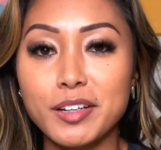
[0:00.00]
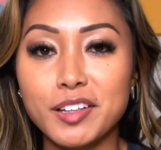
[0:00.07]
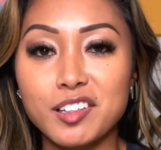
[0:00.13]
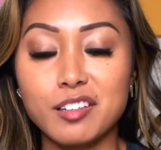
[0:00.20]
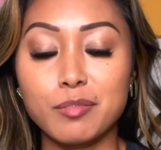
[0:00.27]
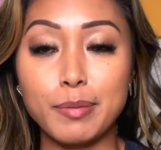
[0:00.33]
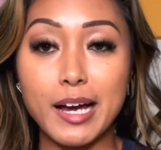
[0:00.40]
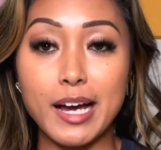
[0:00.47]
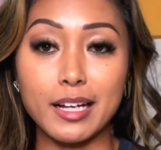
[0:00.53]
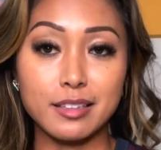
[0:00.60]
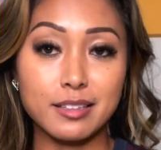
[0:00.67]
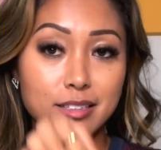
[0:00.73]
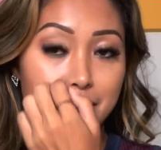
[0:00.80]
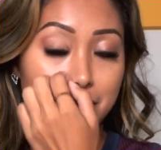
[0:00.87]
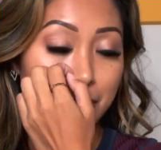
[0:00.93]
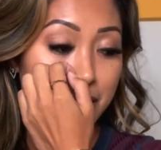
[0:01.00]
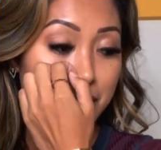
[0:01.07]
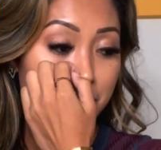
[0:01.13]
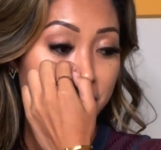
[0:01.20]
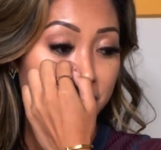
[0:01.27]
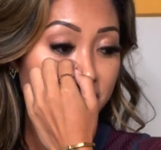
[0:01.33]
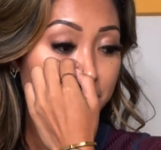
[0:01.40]
expect.
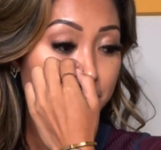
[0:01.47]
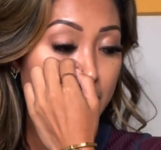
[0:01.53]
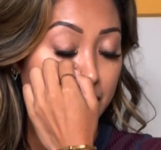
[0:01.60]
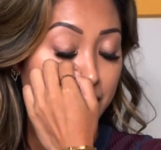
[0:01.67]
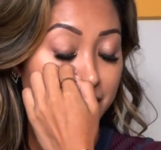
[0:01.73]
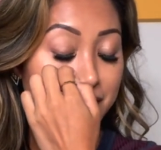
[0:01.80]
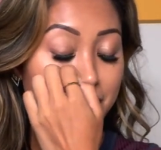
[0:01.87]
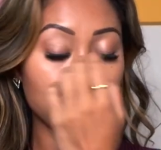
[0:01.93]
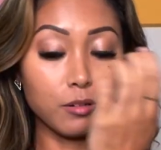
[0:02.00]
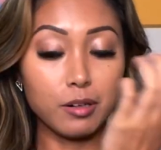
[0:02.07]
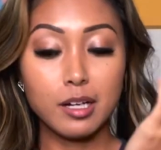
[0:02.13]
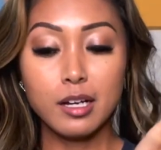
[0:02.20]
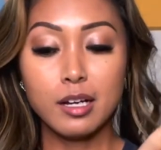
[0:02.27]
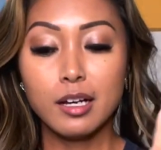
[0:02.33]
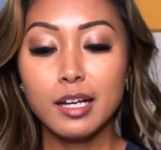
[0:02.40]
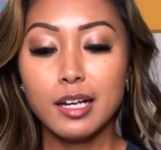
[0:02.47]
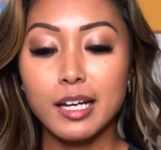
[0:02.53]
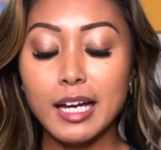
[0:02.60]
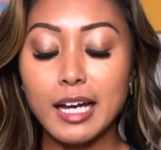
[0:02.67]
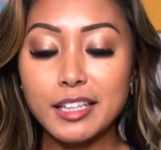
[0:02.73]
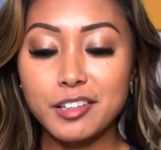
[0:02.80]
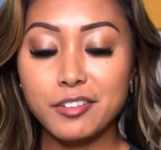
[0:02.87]
So
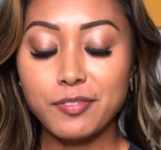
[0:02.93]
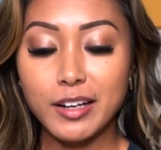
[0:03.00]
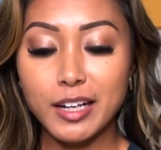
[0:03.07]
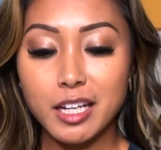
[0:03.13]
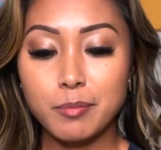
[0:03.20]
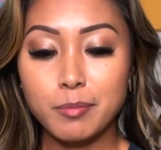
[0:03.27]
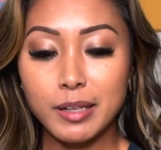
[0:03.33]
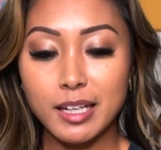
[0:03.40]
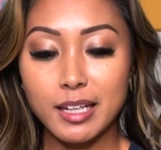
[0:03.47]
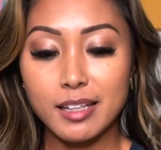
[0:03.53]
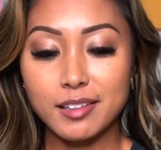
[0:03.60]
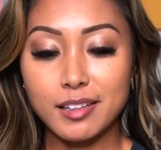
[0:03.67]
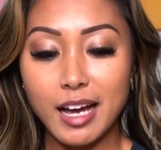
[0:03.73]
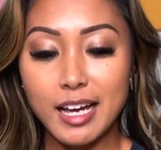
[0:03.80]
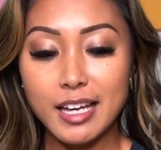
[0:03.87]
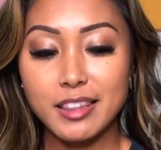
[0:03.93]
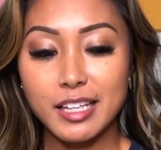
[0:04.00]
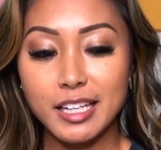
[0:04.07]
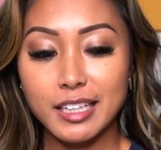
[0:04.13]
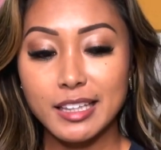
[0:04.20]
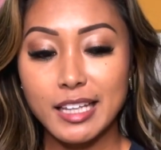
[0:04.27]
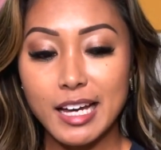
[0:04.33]
it's funny because I
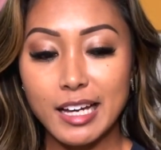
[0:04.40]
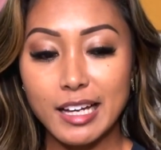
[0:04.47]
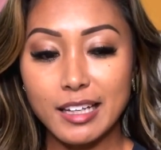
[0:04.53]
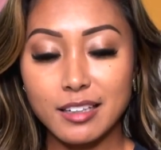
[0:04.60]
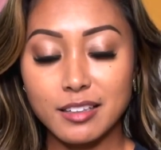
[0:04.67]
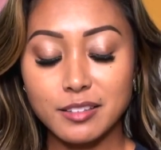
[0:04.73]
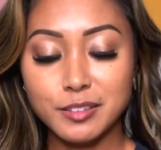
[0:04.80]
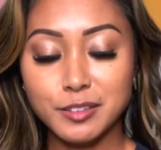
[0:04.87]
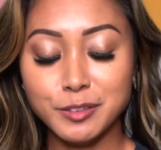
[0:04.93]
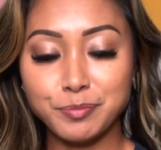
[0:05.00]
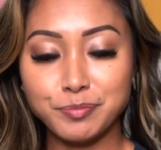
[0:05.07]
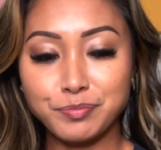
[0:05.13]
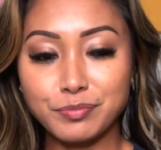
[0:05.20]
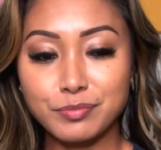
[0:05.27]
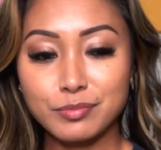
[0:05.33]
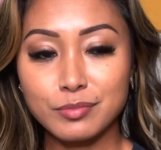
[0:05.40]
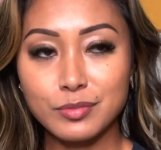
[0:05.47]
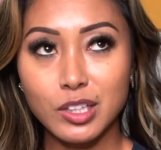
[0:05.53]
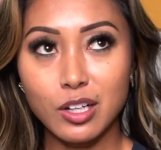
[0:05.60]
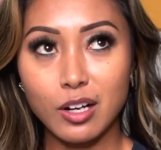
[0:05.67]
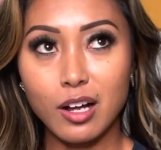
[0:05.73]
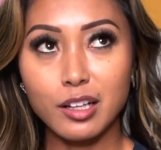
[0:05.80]
think that
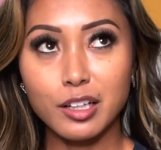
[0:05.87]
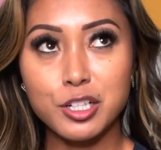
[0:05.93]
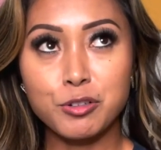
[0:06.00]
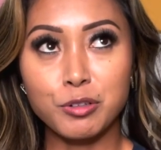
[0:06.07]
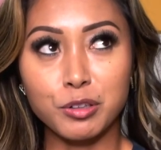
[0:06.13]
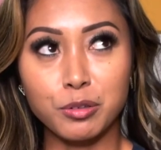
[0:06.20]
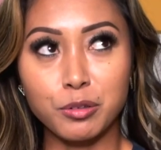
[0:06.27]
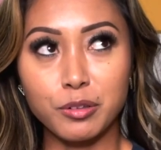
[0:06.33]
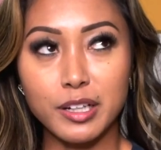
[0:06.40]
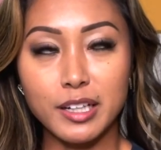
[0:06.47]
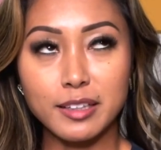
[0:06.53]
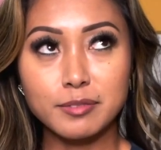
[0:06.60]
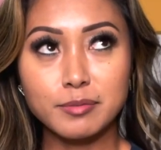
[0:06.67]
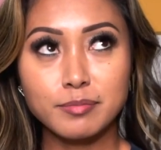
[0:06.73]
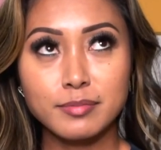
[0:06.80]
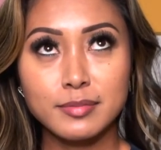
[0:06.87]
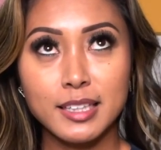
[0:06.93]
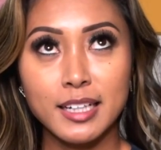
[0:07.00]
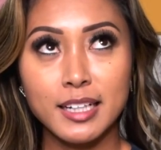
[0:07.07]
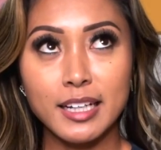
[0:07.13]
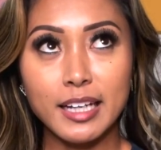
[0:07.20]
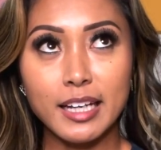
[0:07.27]
college
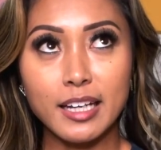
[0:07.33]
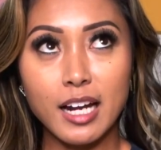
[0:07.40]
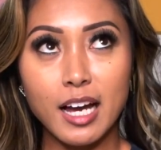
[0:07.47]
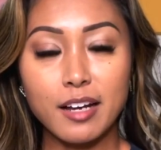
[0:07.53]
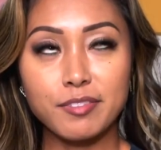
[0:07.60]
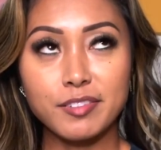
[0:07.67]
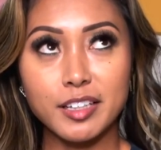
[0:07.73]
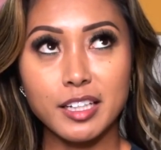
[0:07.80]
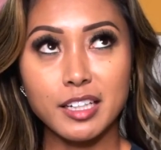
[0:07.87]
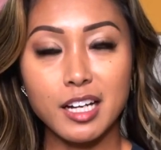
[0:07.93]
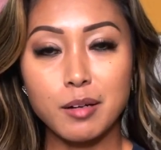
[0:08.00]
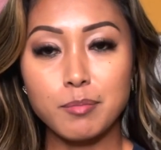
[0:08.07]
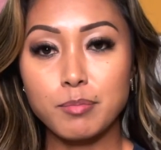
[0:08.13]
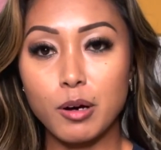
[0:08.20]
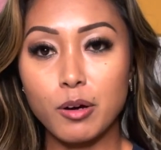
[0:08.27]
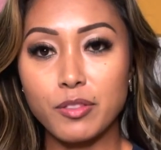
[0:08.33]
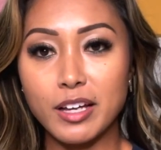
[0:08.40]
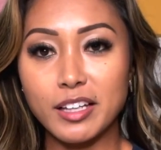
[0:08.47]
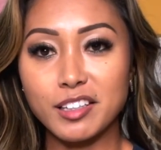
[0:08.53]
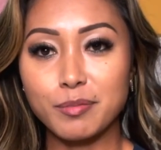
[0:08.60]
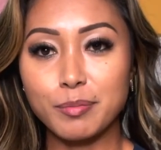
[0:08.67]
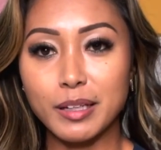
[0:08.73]
recruiting, and I've seen it on both
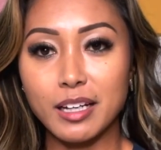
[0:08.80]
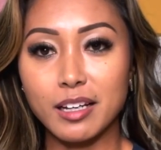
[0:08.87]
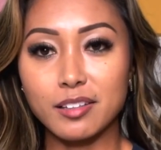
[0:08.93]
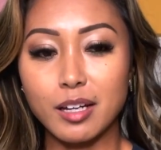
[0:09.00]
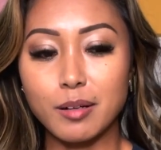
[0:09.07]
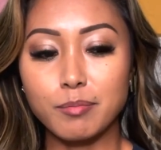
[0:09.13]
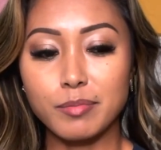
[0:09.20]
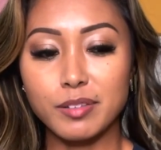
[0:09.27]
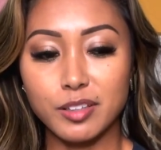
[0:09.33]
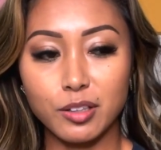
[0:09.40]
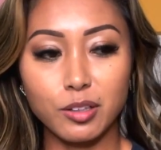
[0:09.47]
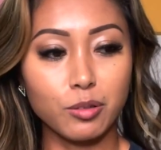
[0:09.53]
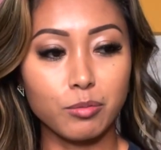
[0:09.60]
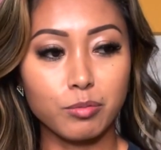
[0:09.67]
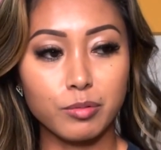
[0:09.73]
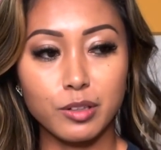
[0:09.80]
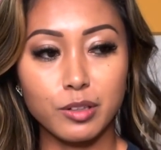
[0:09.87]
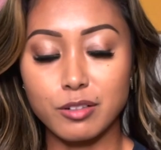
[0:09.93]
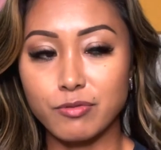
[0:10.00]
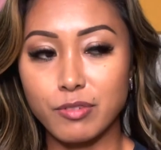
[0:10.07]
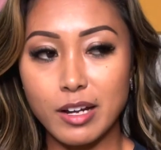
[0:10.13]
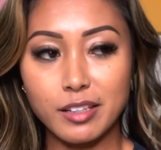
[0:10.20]
ends because I'm still
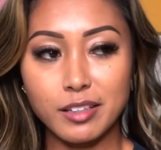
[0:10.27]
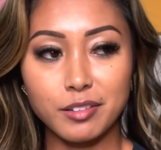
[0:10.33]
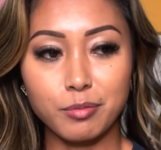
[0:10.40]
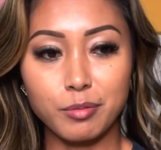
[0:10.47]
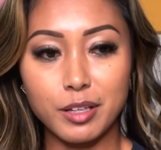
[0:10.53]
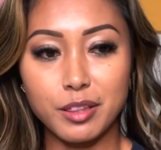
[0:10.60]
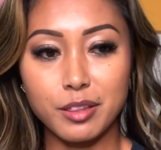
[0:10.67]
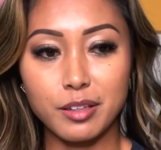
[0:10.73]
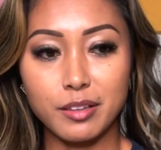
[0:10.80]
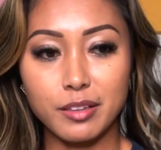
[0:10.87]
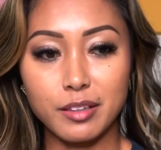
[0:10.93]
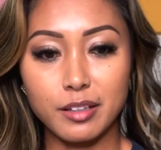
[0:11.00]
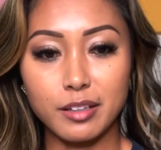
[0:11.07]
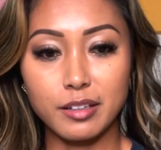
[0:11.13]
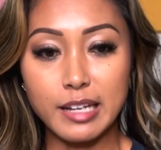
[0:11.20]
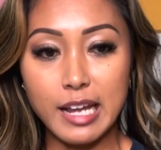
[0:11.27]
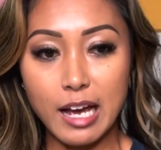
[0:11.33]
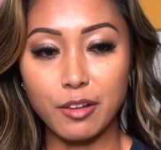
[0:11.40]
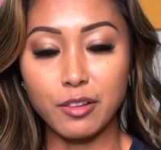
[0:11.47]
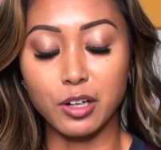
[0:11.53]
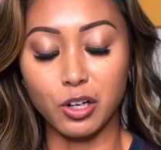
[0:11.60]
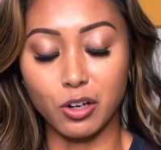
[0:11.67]
friends with now
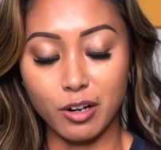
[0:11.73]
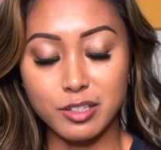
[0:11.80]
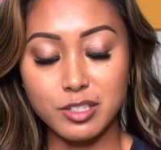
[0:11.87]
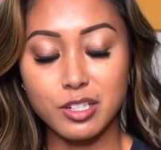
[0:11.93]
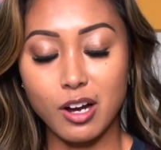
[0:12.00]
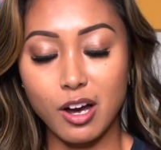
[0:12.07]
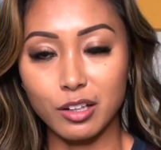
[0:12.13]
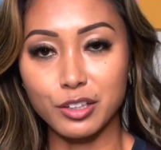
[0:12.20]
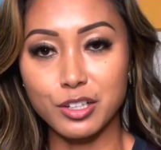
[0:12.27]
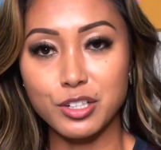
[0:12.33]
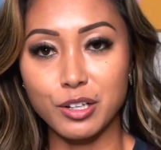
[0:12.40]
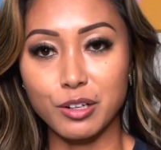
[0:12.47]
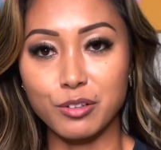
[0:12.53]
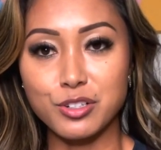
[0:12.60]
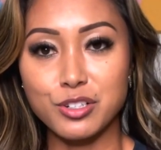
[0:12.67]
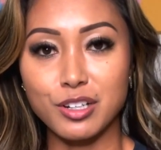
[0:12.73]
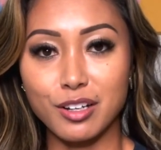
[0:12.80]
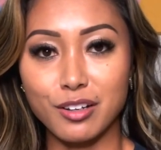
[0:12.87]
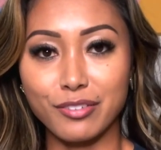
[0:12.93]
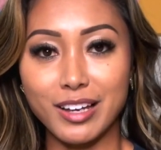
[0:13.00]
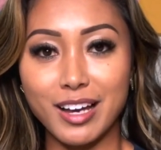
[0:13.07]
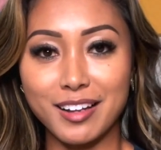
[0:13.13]
the current college coach
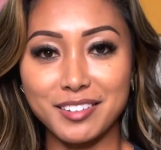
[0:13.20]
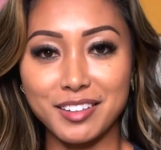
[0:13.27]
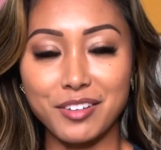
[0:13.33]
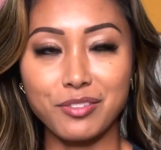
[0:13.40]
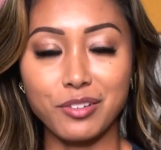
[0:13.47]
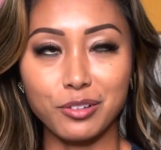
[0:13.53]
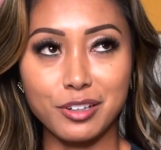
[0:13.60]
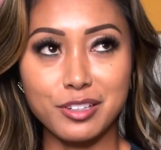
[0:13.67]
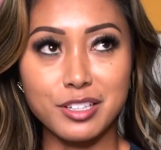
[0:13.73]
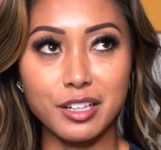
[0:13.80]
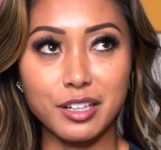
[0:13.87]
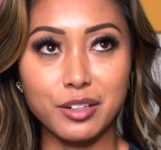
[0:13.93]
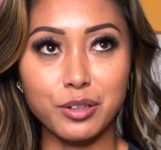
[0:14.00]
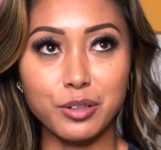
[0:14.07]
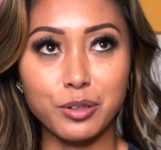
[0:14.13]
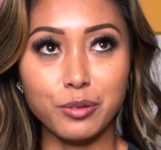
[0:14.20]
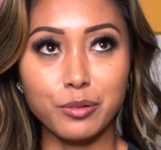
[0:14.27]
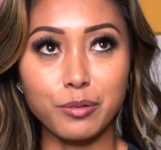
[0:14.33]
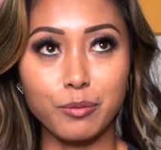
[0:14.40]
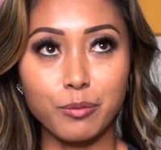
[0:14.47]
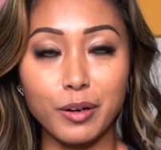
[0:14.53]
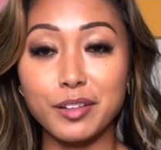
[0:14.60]
of Cal State Fullerton,
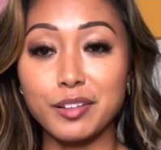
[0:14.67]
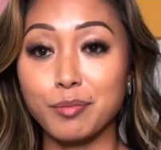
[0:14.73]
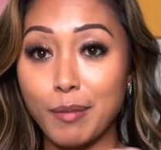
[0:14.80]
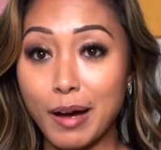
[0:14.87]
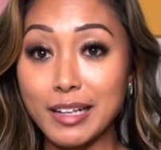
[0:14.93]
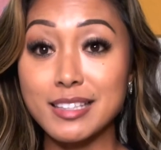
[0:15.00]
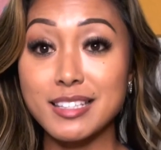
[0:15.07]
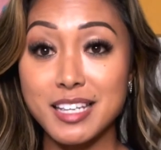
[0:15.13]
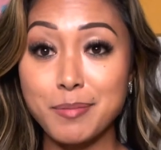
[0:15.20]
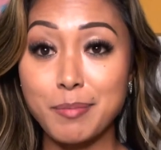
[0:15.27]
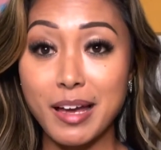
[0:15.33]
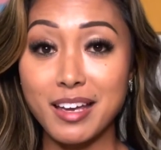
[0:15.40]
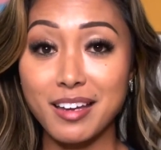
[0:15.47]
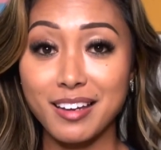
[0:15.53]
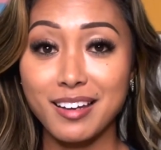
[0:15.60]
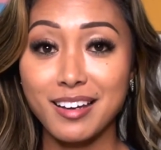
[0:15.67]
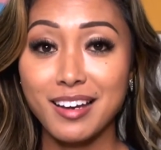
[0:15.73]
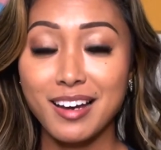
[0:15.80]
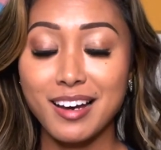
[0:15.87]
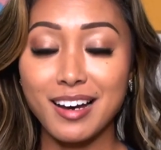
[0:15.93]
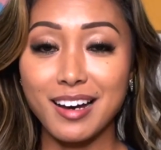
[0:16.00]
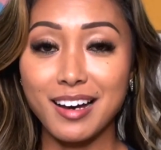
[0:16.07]
who was my teammate
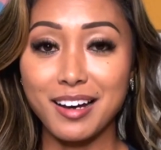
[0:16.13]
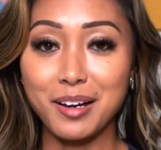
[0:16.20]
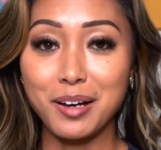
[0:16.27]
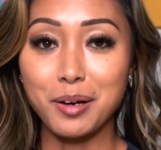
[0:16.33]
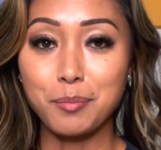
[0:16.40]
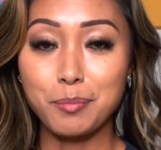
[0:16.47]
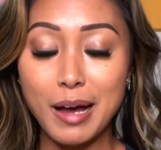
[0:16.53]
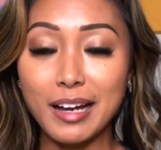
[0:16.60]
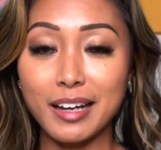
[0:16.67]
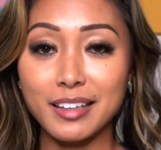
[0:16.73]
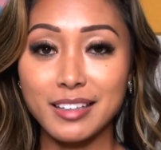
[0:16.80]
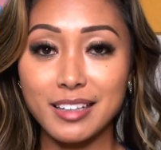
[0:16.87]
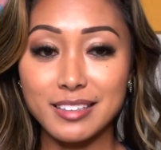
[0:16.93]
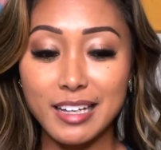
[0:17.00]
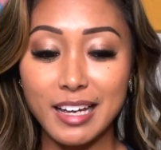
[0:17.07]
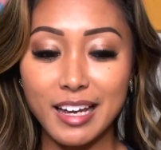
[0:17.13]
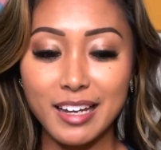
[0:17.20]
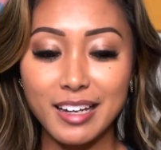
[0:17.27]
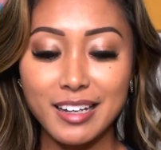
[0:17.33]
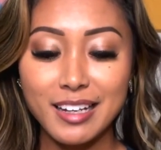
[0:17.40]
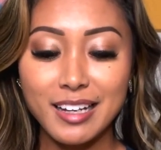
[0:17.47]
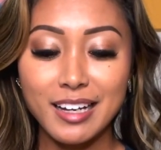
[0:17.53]
back in the
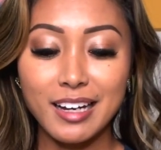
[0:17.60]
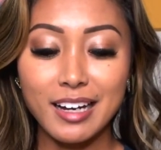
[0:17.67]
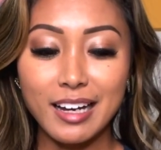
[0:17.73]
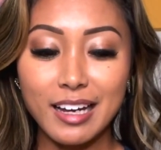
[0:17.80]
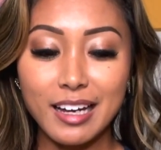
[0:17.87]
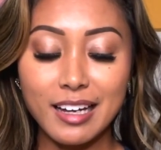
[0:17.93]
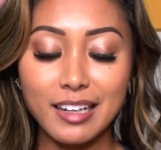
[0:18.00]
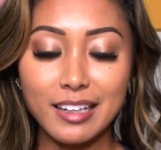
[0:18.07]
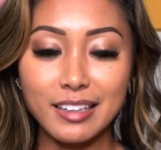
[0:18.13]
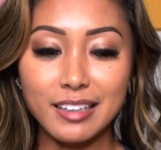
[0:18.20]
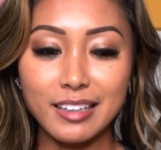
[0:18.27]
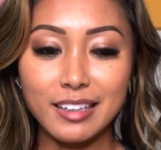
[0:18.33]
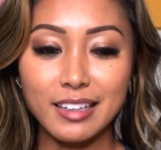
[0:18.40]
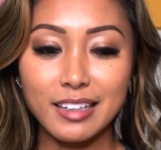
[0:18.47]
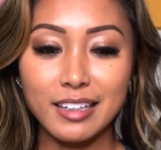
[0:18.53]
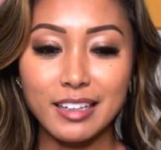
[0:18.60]
day. And